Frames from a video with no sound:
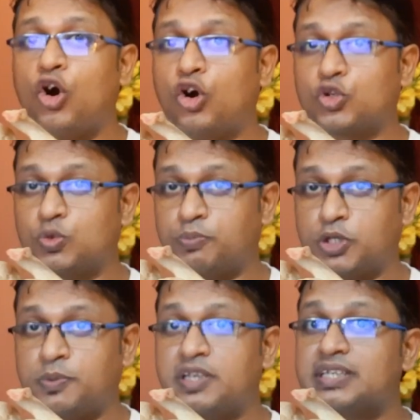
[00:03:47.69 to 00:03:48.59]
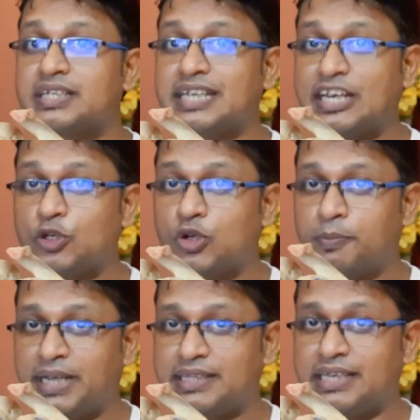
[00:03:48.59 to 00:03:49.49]
or supraspinatus
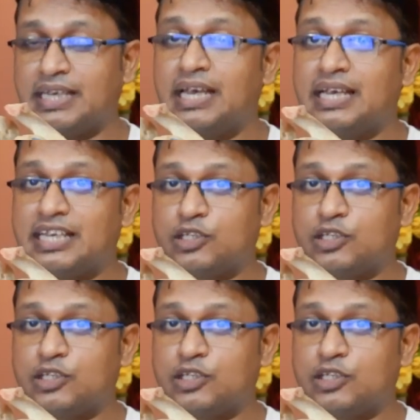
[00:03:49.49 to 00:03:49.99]
tendinopathy